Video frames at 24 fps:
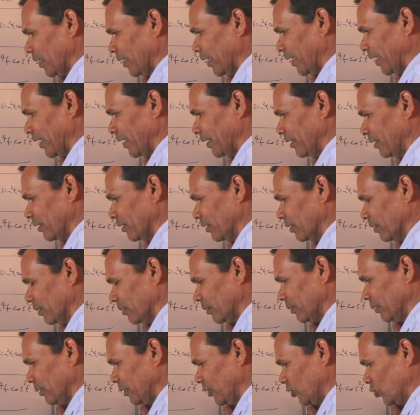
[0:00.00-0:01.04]
and
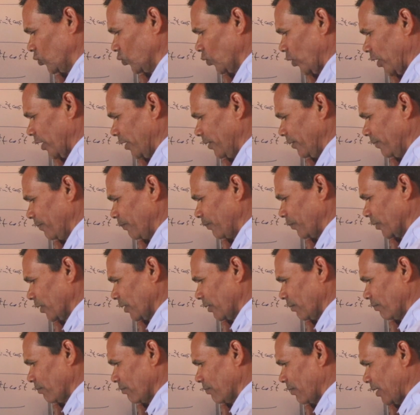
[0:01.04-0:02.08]
this one
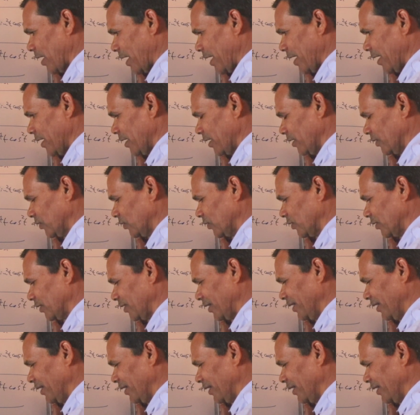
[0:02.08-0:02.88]
minus